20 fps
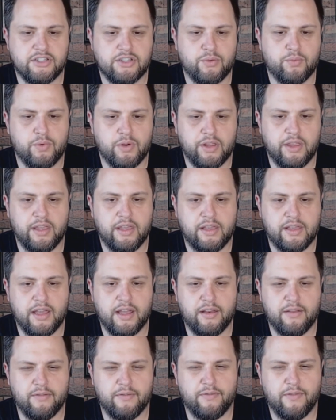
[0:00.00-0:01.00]
a really kind
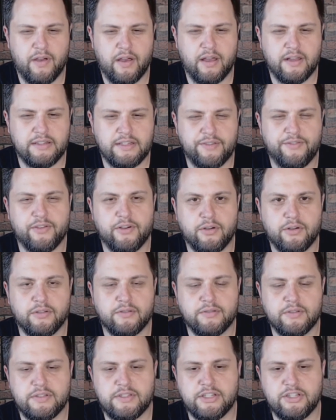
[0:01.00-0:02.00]
of
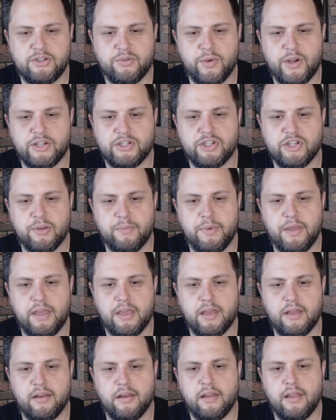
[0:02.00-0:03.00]
difficult situation to be
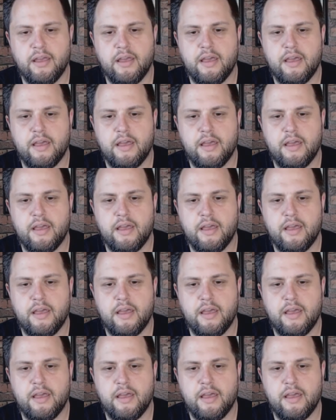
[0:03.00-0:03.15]
in.